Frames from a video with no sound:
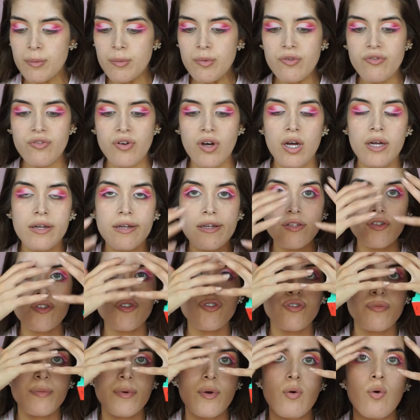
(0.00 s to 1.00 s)
I move on
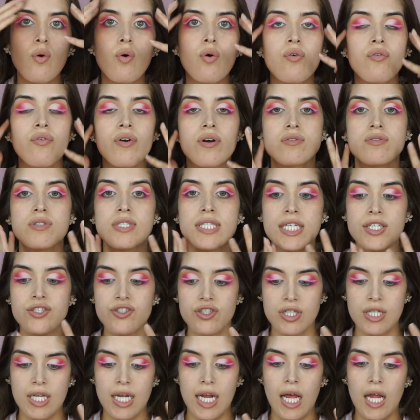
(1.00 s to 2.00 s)
to my whole
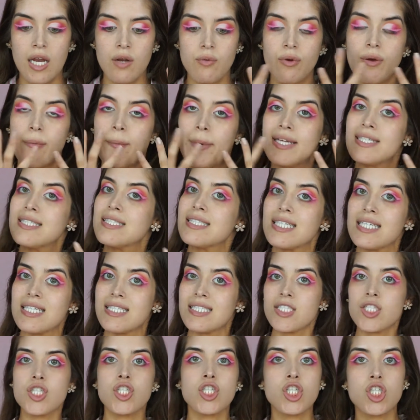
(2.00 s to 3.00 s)
foundation, I kind of want my
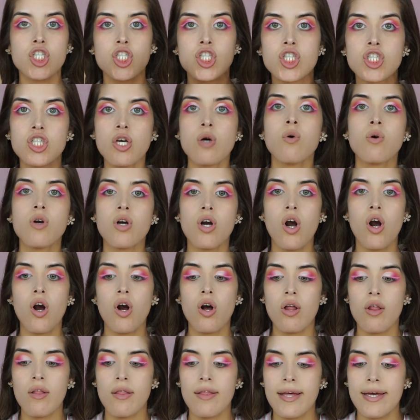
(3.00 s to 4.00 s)
skin to soak
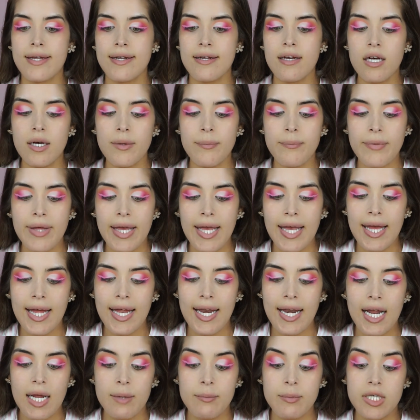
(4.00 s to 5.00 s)
all that up,
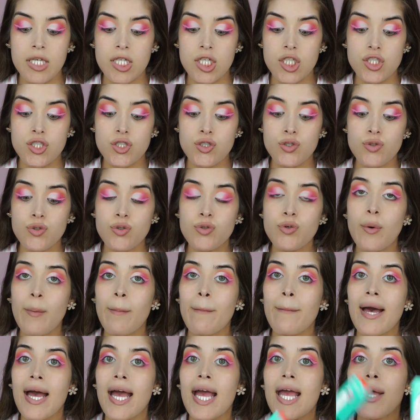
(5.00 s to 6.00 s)
and I'm gonna do
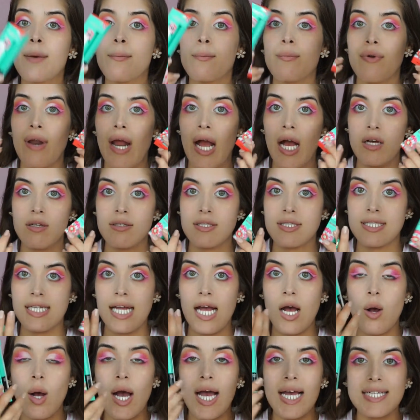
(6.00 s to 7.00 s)
my brows.
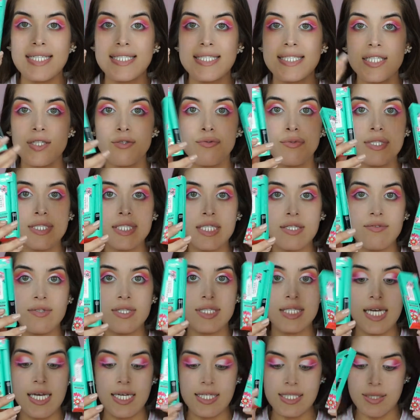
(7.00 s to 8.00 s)
Now, I did receive
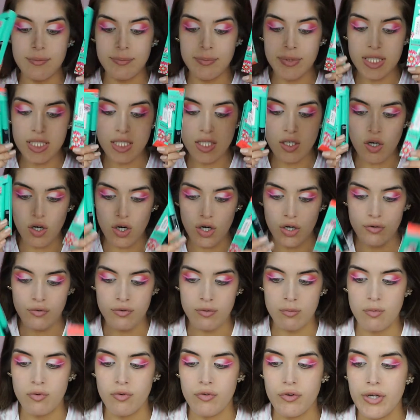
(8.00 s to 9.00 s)
this as a PR
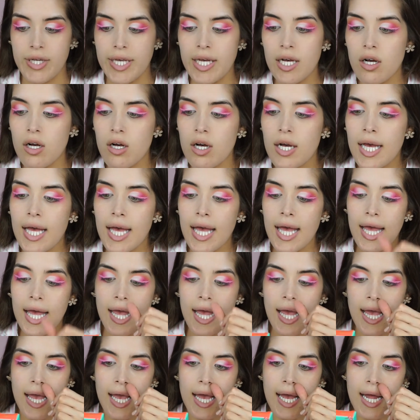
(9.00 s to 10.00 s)
from L'Oreal,
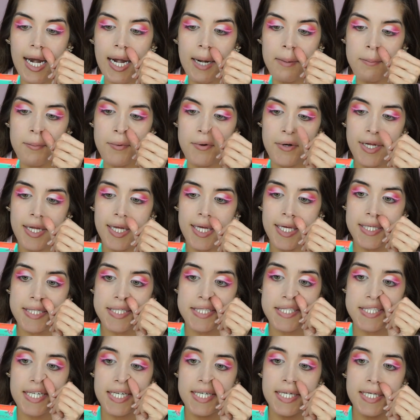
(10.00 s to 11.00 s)
and I'm pretty
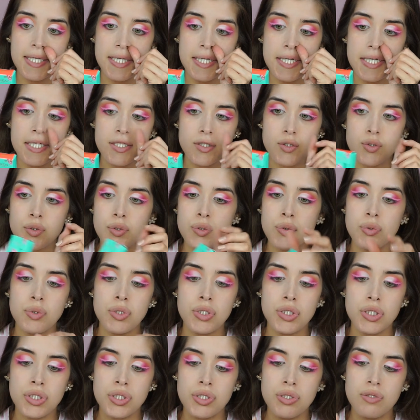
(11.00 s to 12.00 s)
excited to
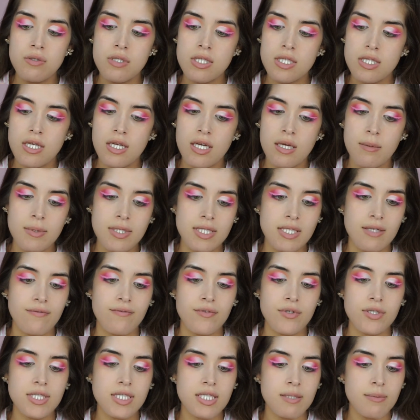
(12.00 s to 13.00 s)
use them. It's the
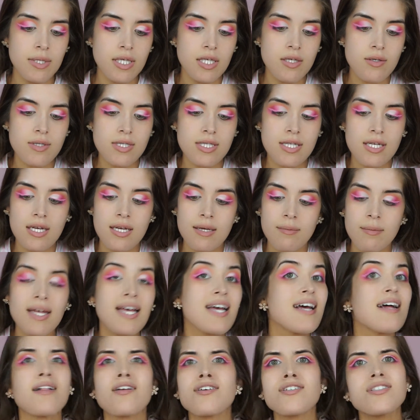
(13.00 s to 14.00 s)
first time I use them.
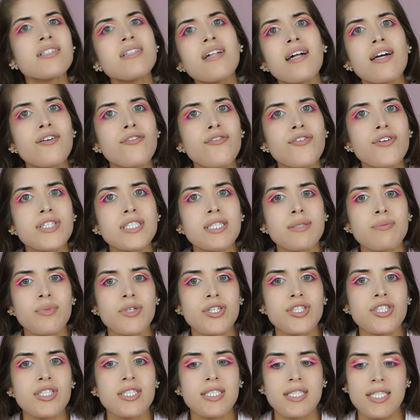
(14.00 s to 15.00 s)
There's a lot of first
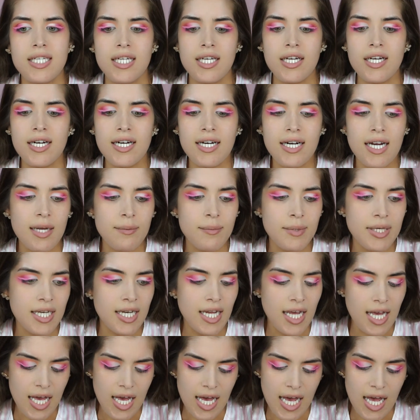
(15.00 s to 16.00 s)
impressions in here. I
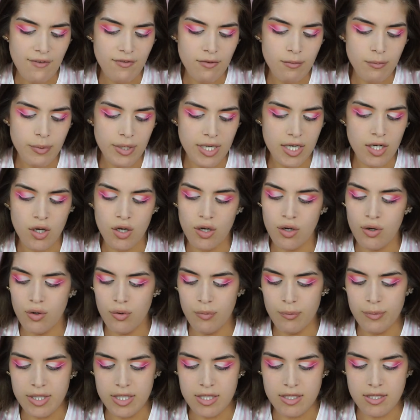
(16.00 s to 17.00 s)
mean, I haven't been
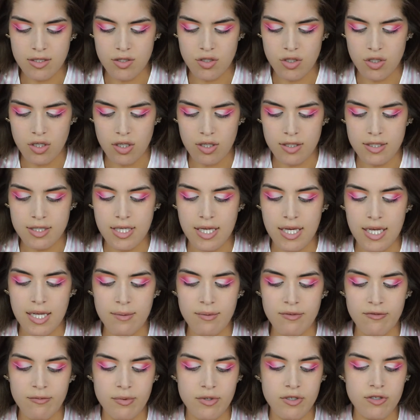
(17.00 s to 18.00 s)
home in such a long
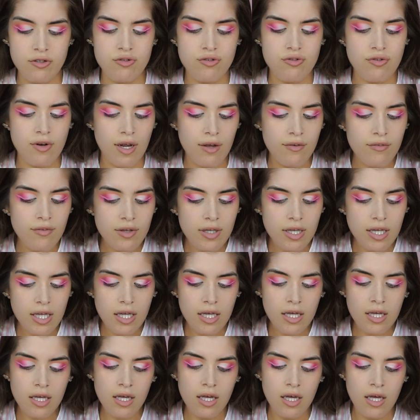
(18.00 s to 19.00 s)
time. I've been
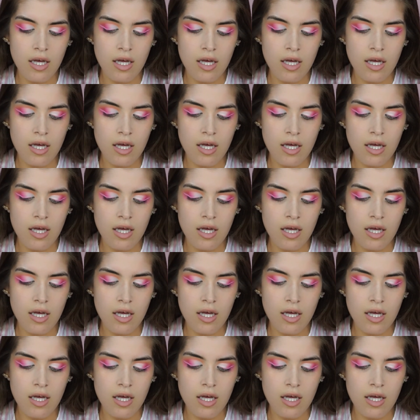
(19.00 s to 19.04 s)
traveling,